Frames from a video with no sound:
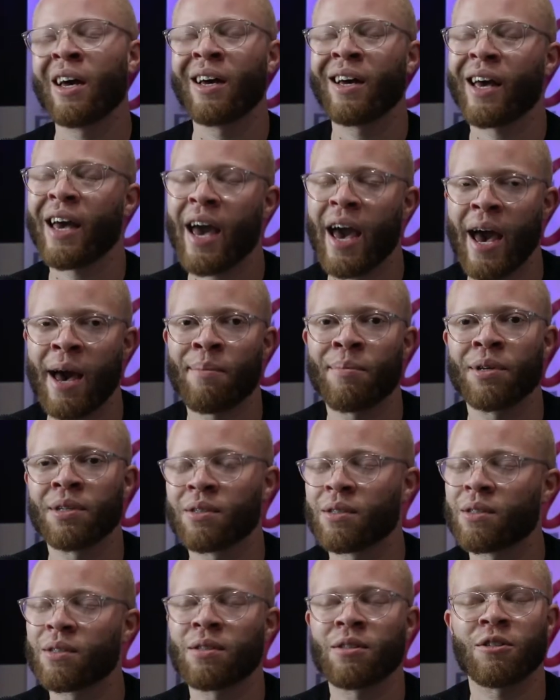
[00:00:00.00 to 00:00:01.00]
It
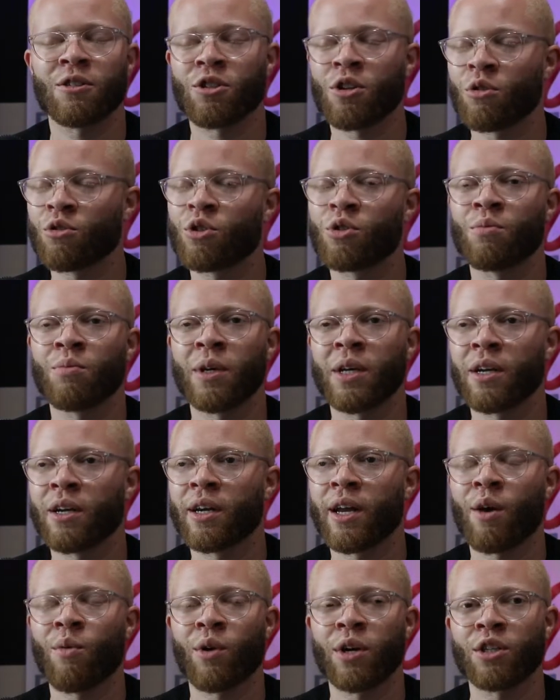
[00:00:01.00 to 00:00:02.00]
happens. Social media
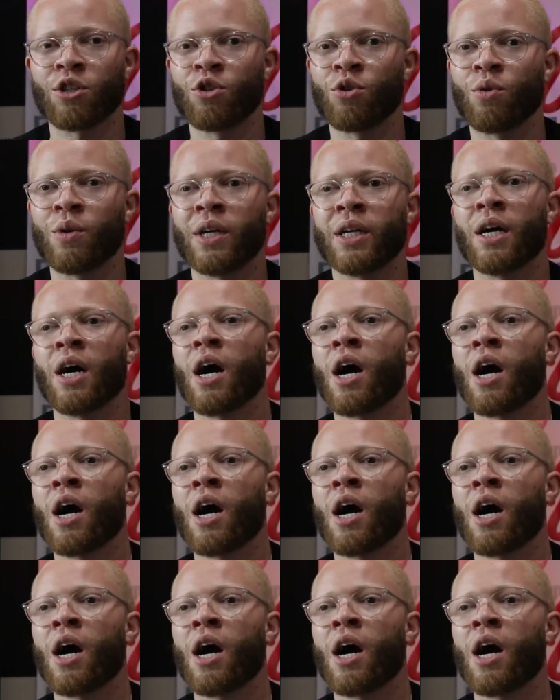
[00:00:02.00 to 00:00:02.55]
networks do it.